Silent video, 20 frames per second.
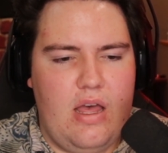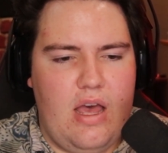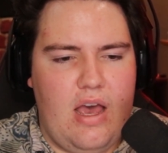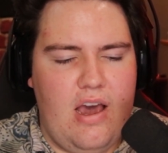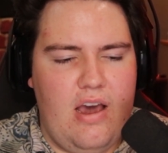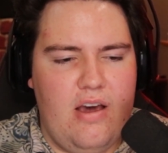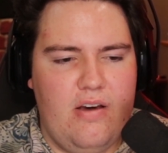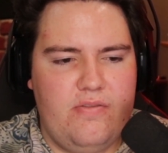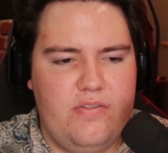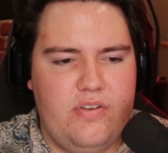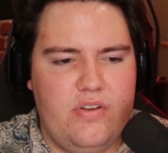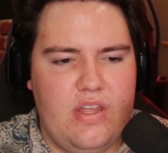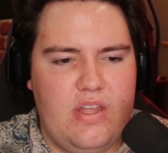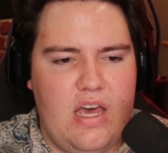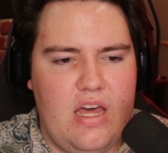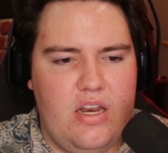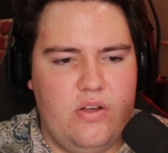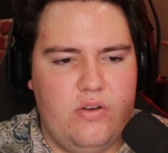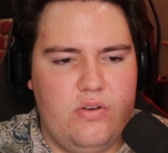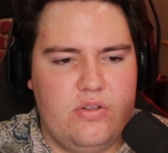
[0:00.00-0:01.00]
after
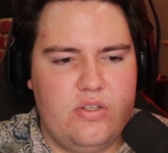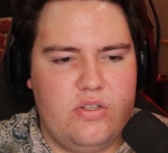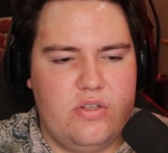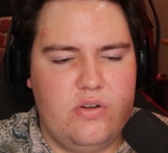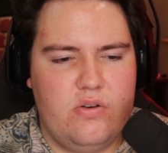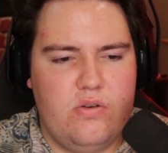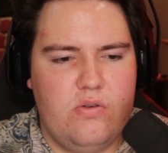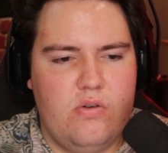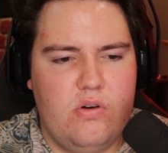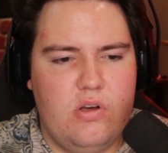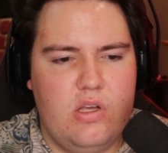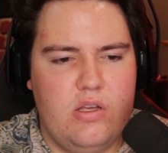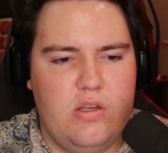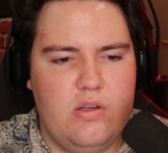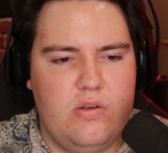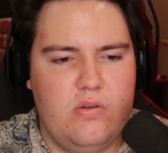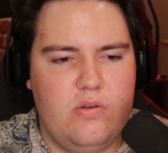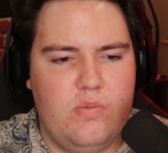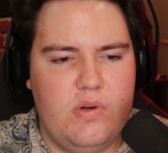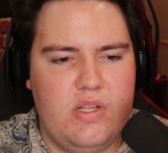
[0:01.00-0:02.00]
that,
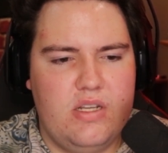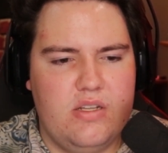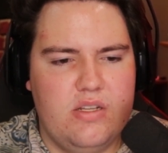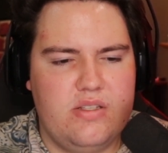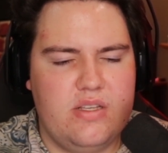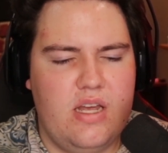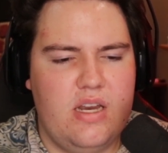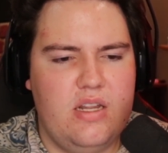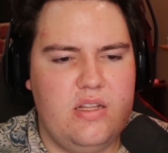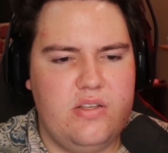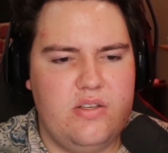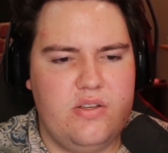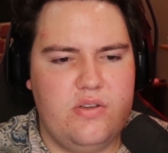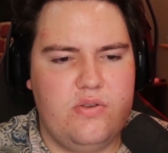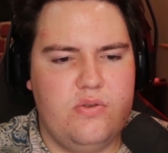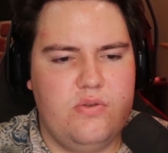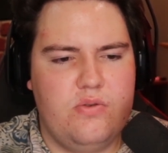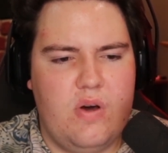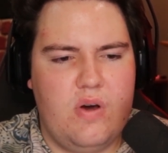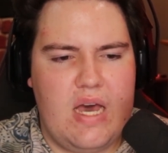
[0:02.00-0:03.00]
we decided
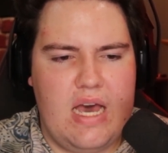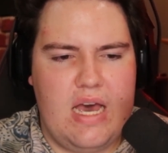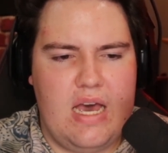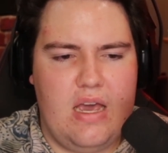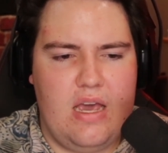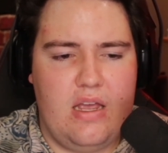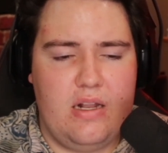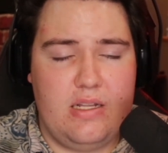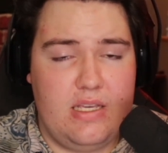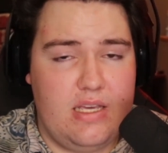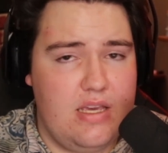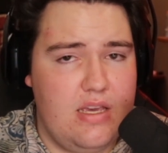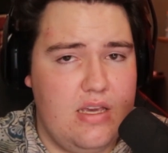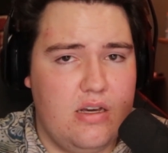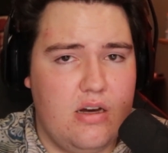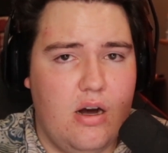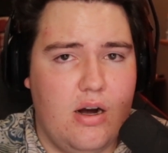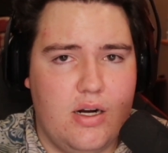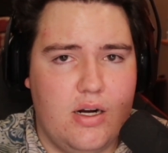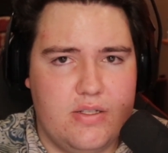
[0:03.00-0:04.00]
to add key
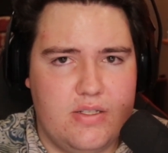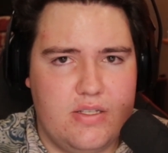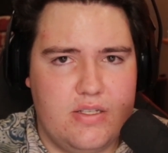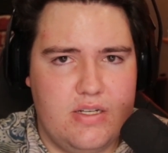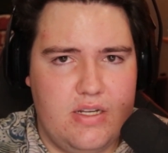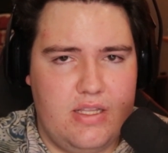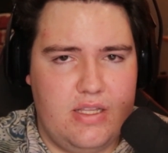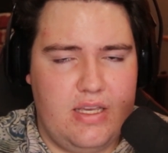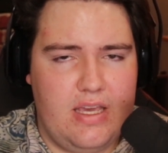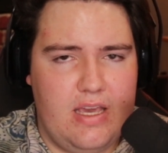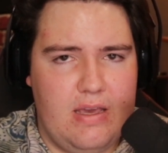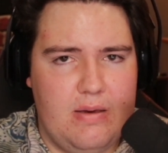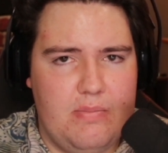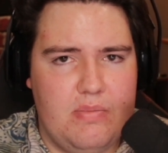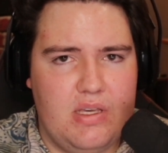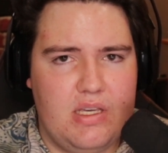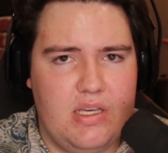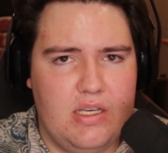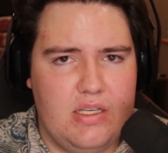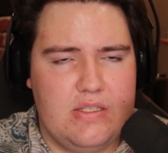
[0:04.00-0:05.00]
cards into the game
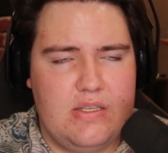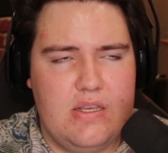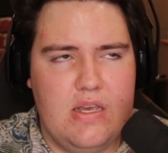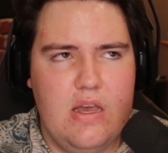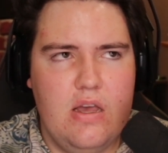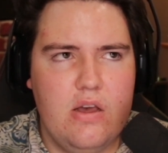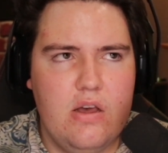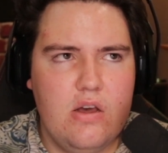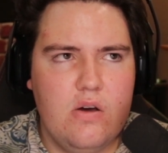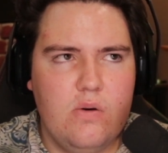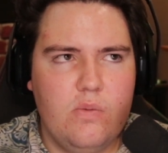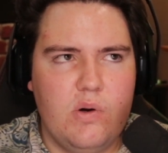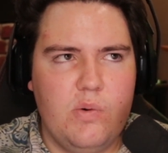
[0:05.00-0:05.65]
because we